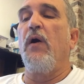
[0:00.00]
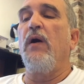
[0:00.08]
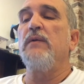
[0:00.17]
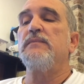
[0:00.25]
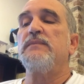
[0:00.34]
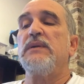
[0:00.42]

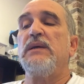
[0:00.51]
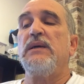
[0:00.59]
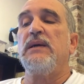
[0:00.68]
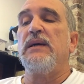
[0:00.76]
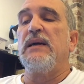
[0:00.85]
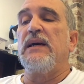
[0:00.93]
hole
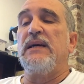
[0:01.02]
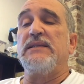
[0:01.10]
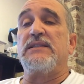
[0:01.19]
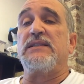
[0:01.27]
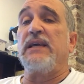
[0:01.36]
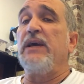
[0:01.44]

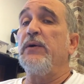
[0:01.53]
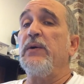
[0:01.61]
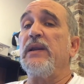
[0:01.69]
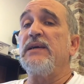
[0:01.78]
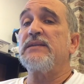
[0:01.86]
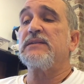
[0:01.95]
and see who
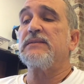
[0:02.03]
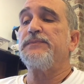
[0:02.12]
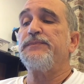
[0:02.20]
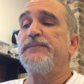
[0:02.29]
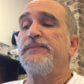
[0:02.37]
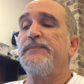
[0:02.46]
it is?
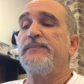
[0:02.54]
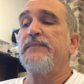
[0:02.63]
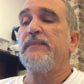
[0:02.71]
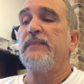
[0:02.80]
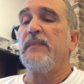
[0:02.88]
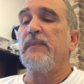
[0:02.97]

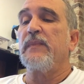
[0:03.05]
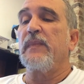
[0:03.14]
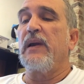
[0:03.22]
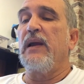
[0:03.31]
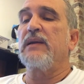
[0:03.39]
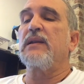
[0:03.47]

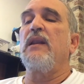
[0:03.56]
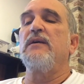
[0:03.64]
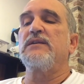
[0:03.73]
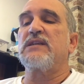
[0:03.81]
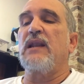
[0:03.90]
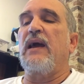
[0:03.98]
It
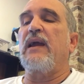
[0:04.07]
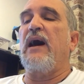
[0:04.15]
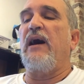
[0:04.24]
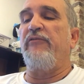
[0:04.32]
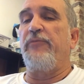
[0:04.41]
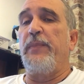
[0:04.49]
looks like
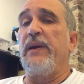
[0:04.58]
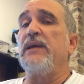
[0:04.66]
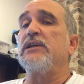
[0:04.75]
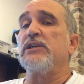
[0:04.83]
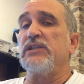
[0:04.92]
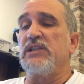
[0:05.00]
I've
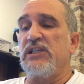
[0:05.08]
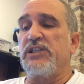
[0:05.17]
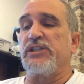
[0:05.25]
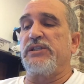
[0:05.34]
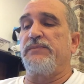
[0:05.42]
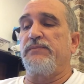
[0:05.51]
been
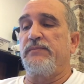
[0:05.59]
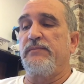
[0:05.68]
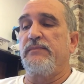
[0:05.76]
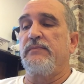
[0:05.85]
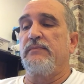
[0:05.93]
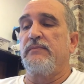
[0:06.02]
conditioned.
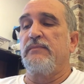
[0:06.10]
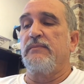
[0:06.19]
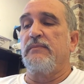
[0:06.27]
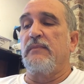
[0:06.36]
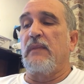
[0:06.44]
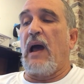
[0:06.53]

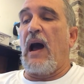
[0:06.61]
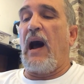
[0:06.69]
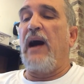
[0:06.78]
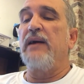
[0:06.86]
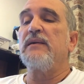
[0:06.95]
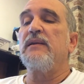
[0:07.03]

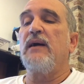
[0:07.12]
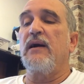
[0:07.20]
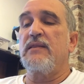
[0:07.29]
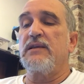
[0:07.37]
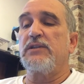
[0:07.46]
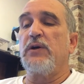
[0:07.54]
I
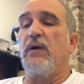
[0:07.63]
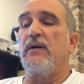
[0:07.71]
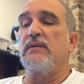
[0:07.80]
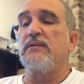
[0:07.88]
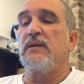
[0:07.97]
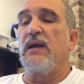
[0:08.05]
unlock the
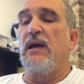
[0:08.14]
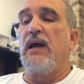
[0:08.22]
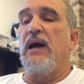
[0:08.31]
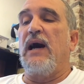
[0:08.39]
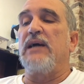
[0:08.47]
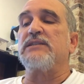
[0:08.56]
door
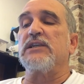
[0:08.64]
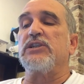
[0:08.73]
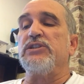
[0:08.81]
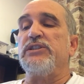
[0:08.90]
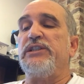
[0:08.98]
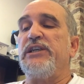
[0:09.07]
as a
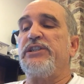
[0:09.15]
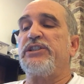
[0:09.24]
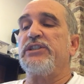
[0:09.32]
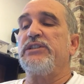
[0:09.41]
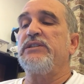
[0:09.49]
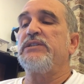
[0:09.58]

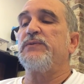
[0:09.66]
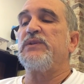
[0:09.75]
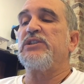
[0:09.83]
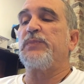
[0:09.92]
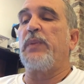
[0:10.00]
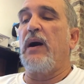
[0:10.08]
conditioned
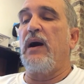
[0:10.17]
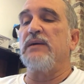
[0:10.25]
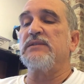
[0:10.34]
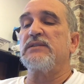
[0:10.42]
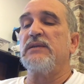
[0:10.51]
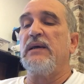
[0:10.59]

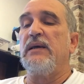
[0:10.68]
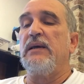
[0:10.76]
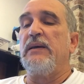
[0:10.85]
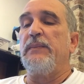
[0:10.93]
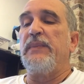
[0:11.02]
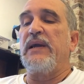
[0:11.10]
response
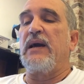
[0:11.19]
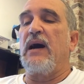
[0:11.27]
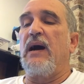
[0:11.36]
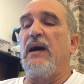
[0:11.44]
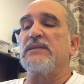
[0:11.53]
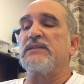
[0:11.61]

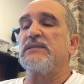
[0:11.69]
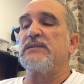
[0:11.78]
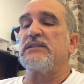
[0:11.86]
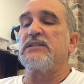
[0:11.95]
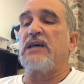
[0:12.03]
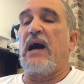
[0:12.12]
because
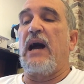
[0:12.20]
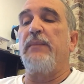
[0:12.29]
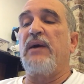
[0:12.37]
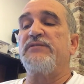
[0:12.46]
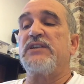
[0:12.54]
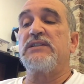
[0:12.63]

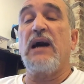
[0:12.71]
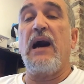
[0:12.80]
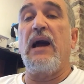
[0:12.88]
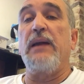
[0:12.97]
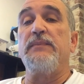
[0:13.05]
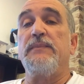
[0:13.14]
time after
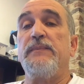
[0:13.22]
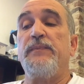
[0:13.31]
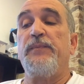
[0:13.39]
time,